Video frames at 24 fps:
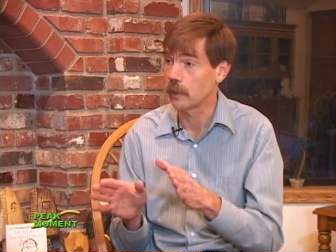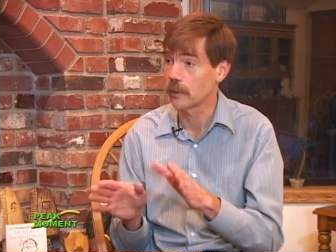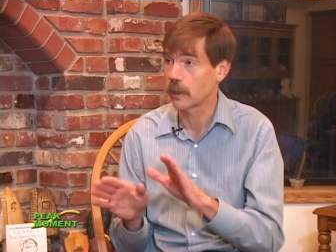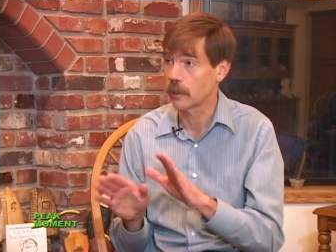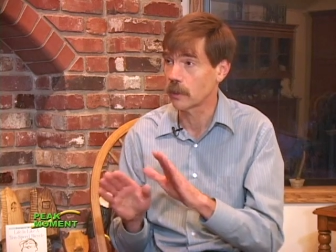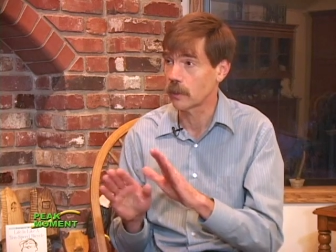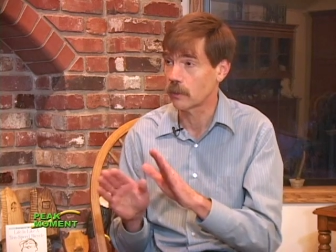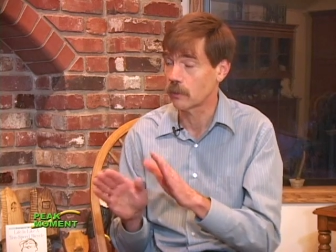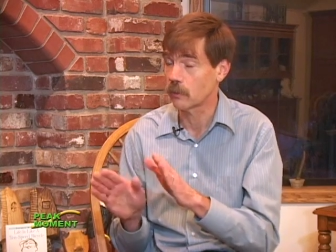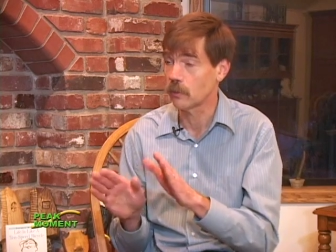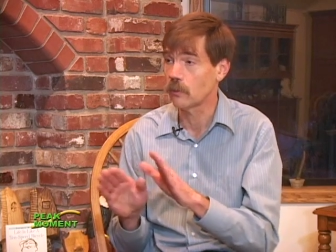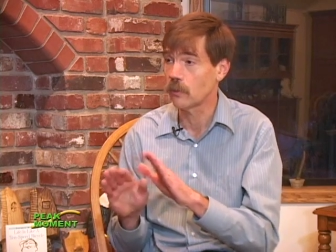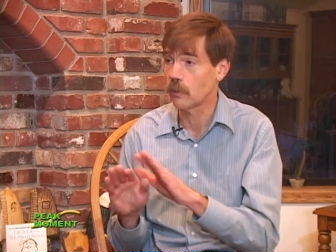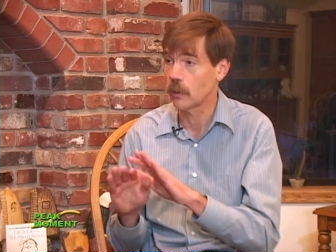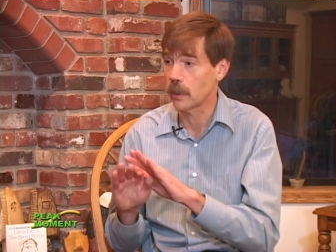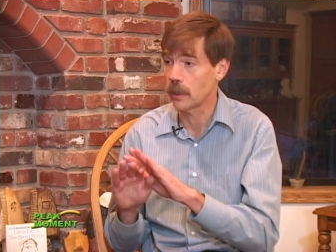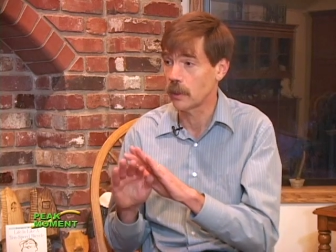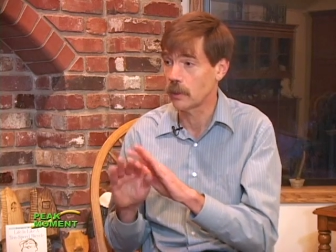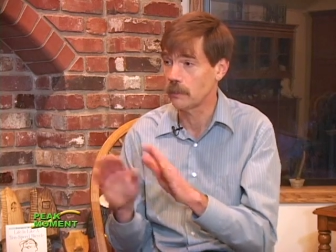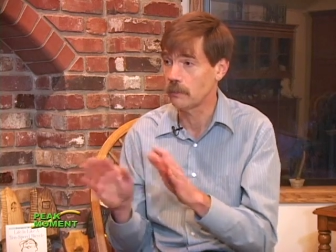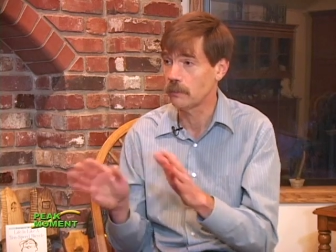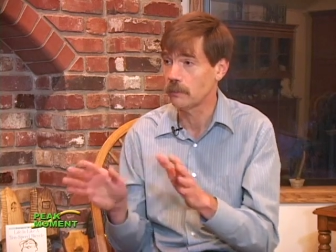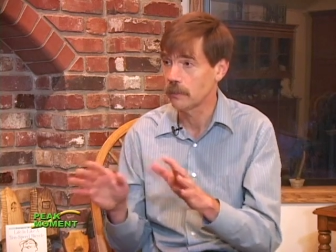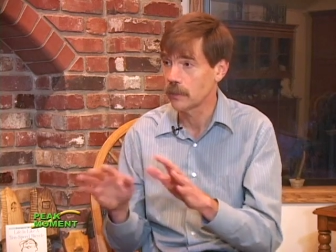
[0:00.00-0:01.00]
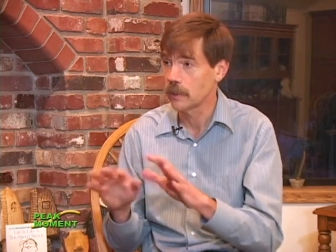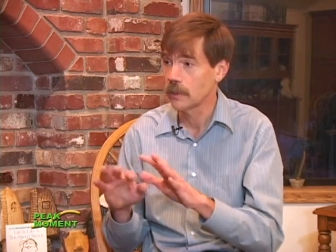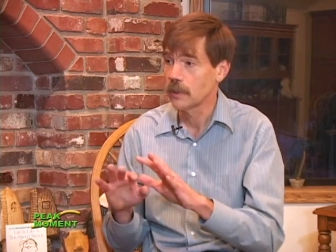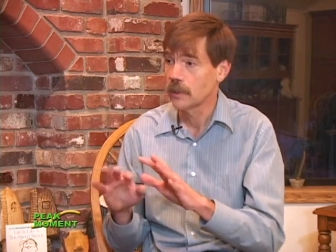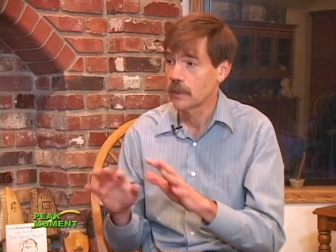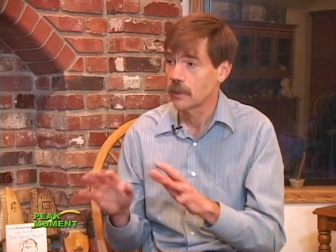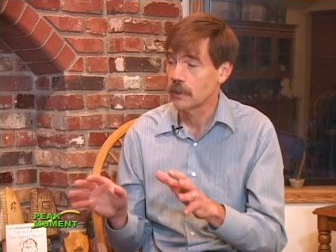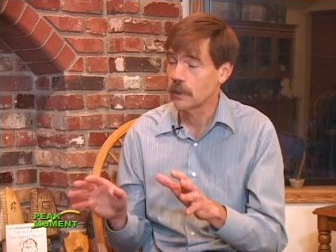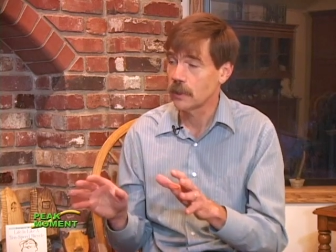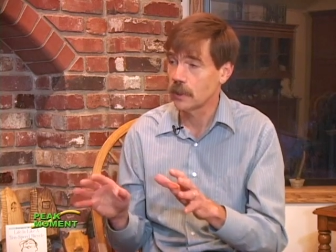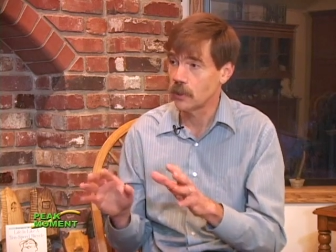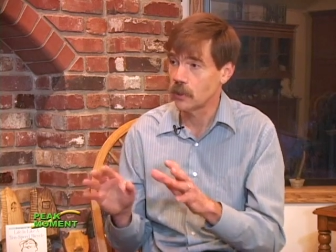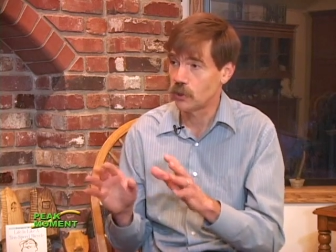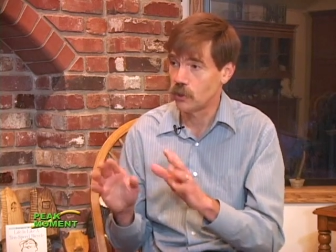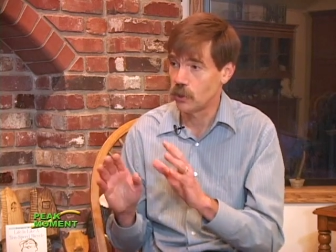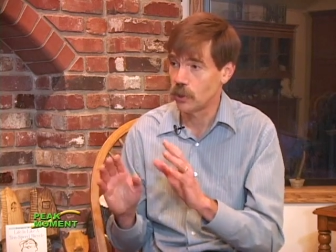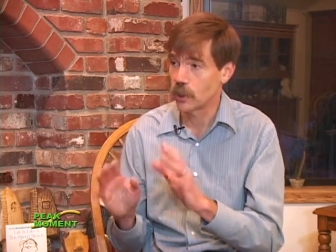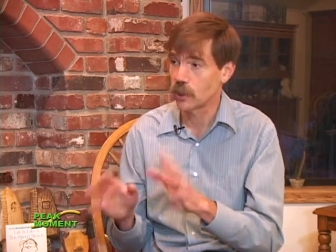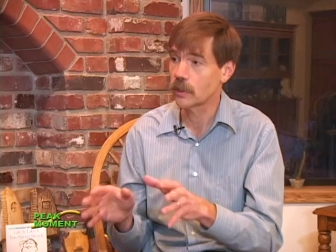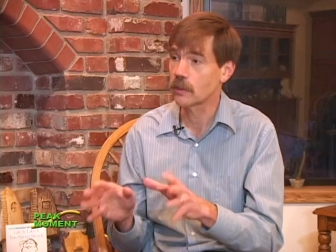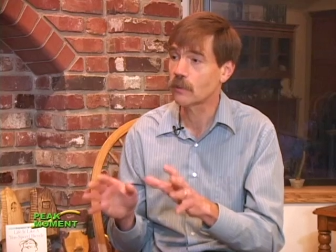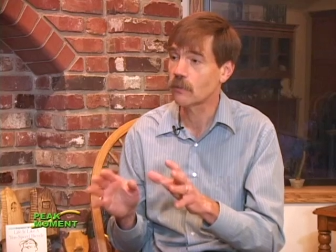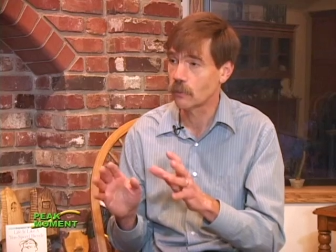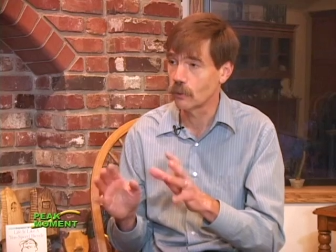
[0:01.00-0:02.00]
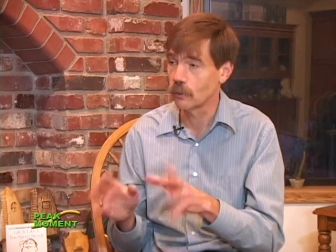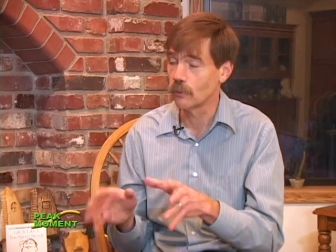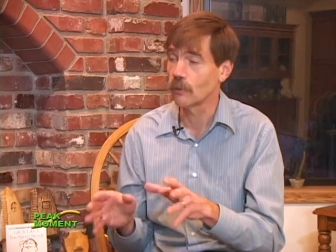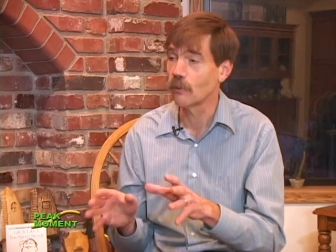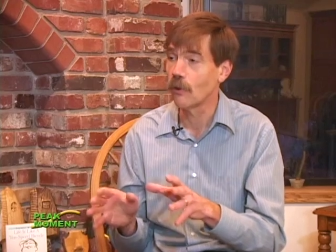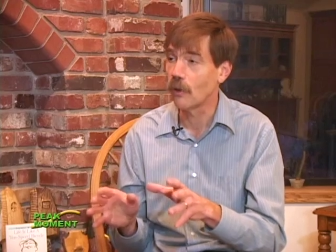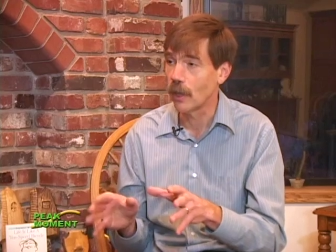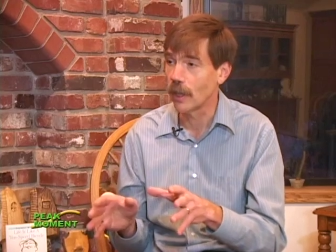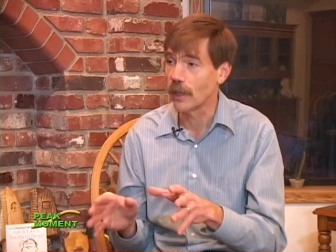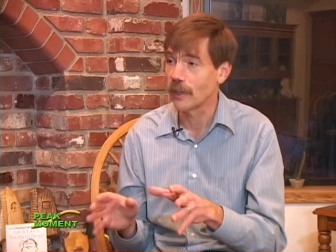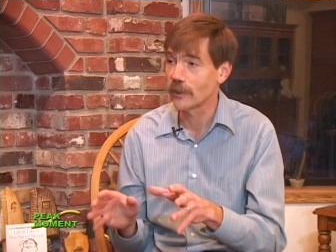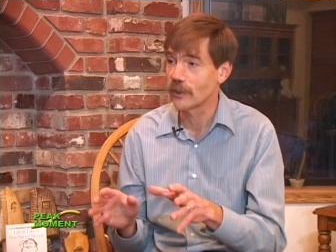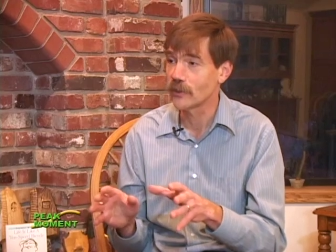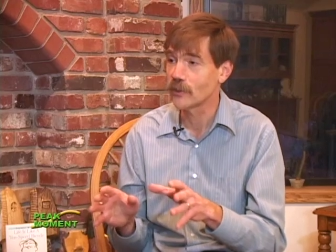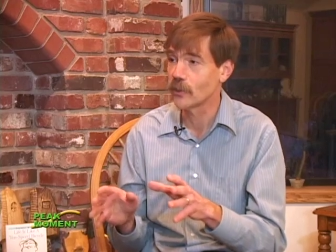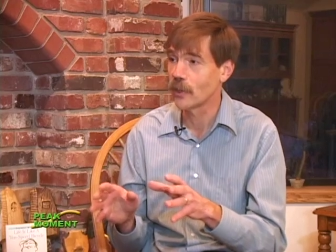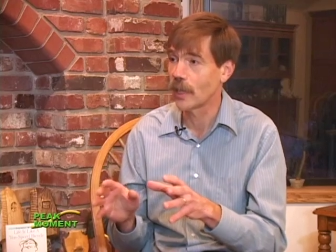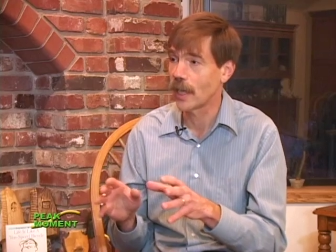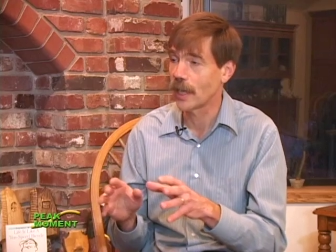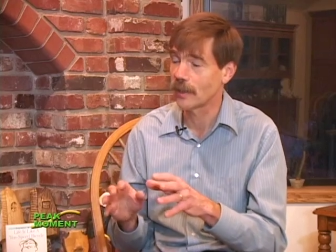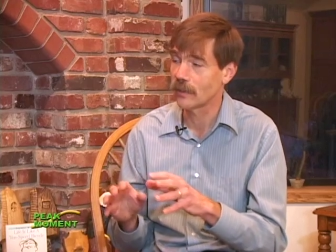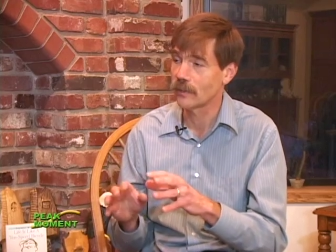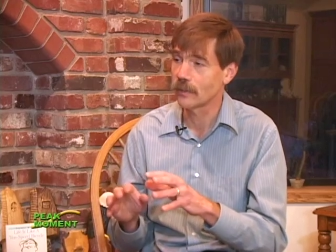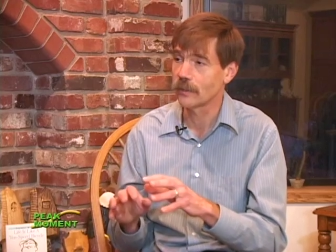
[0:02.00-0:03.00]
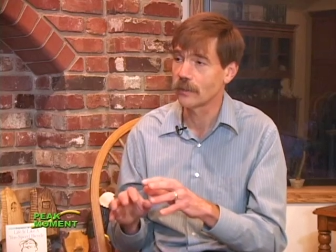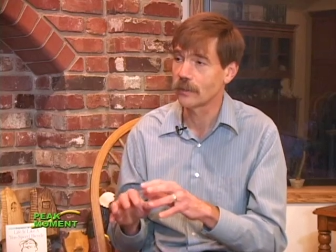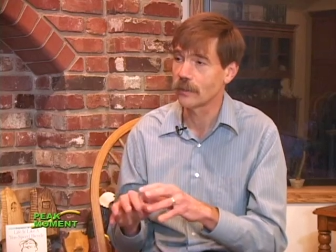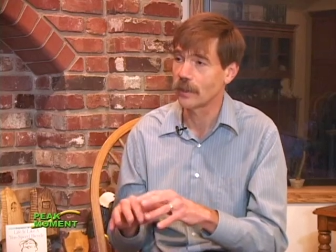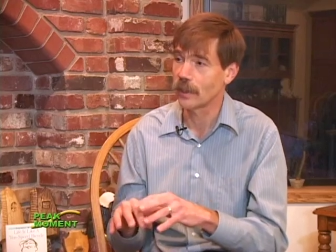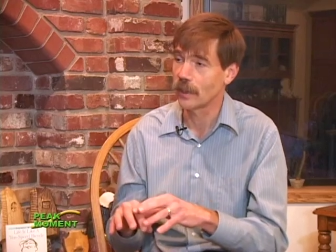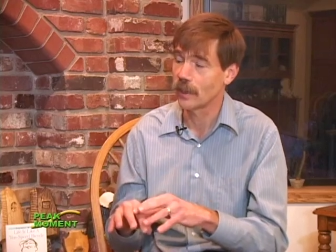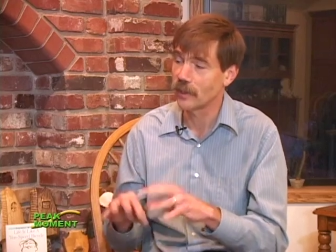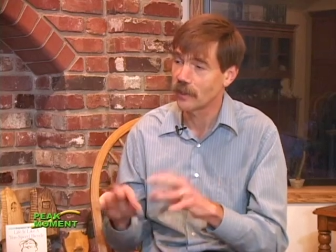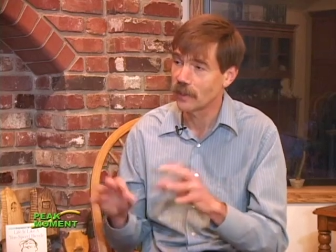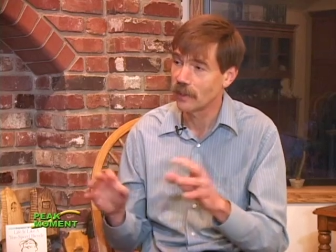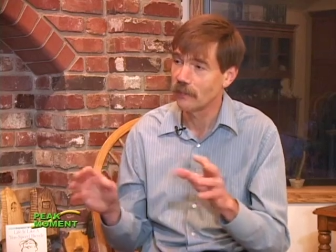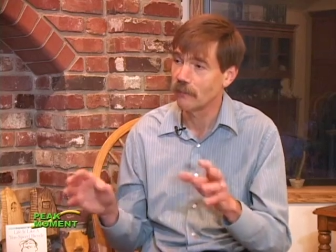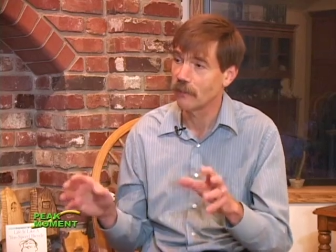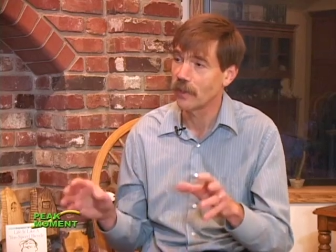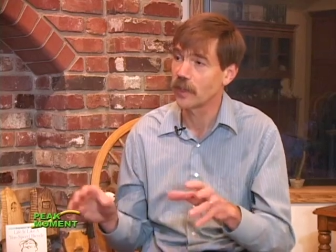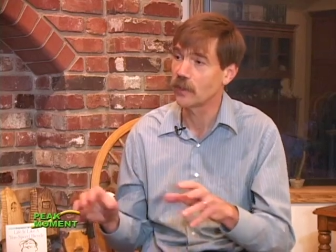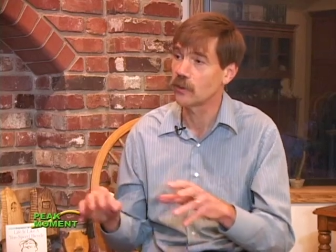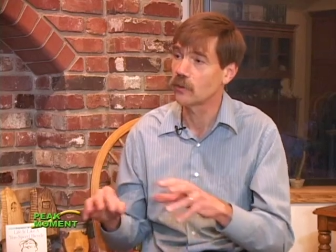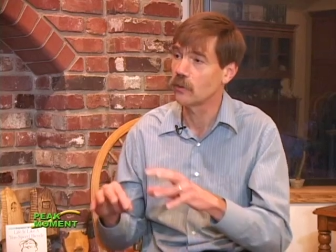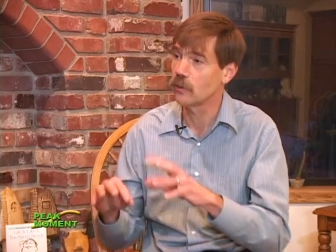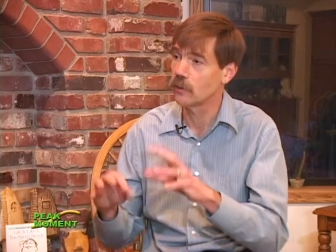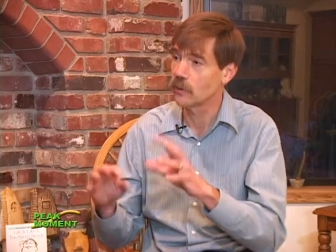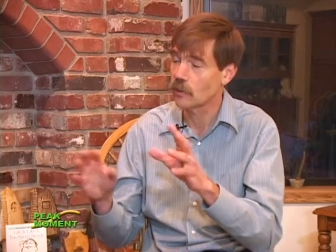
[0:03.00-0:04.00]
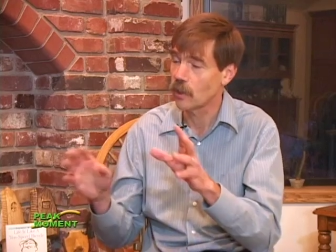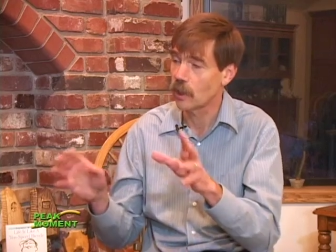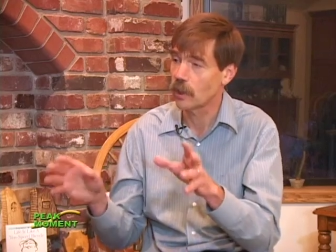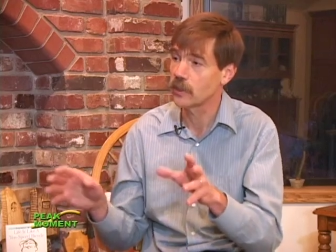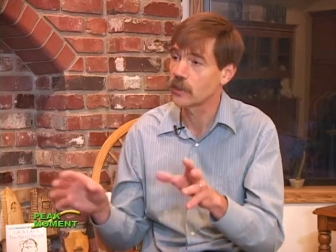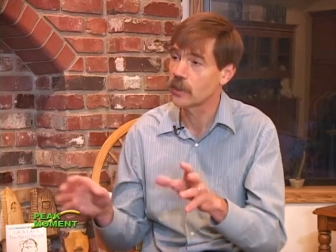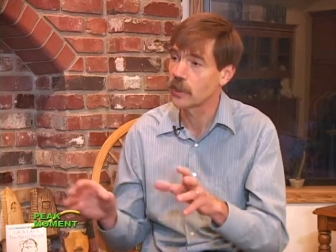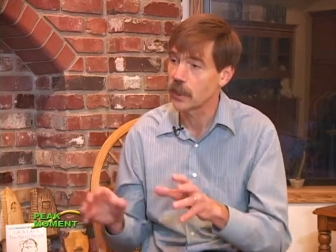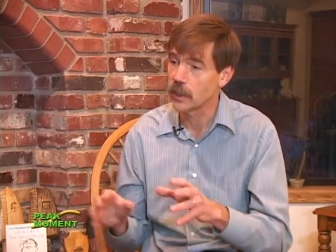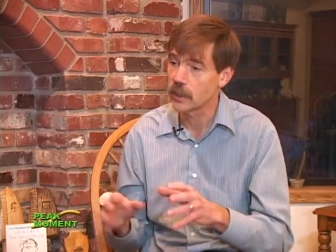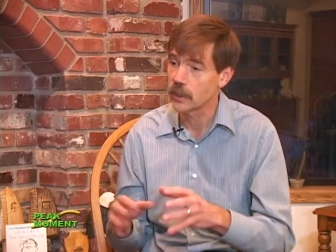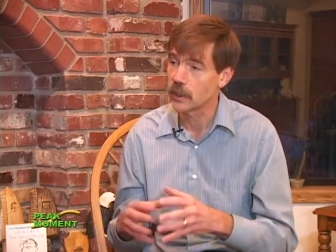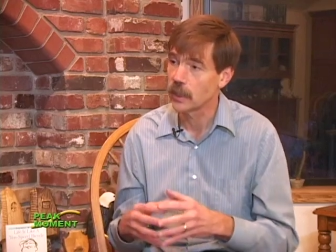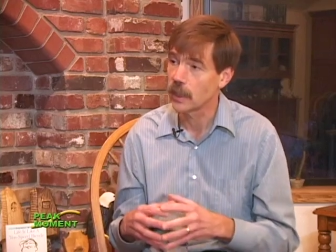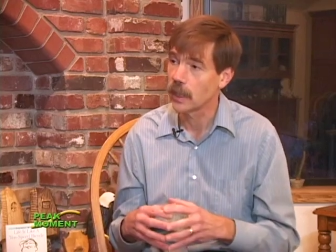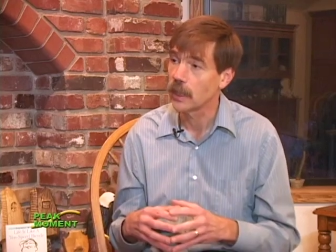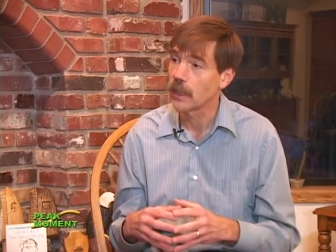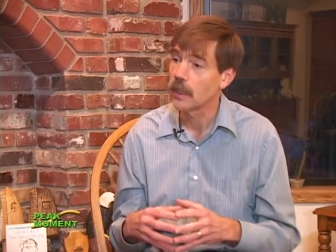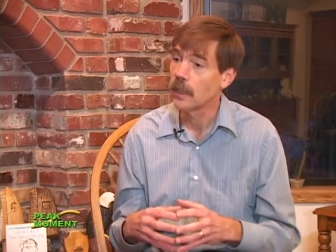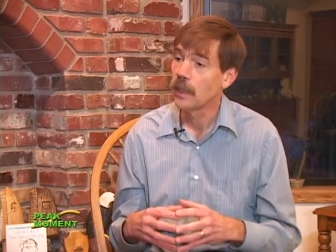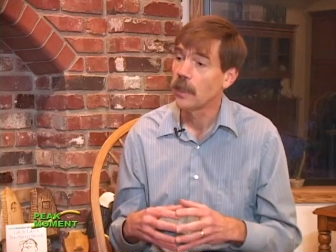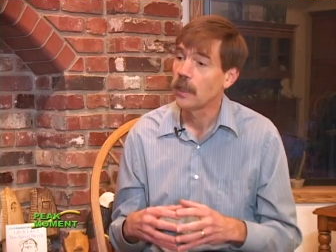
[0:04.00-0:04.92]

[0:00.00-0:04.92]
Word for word: I mean, crude oil is just crude oil. It's not the unconventional tar sands in it.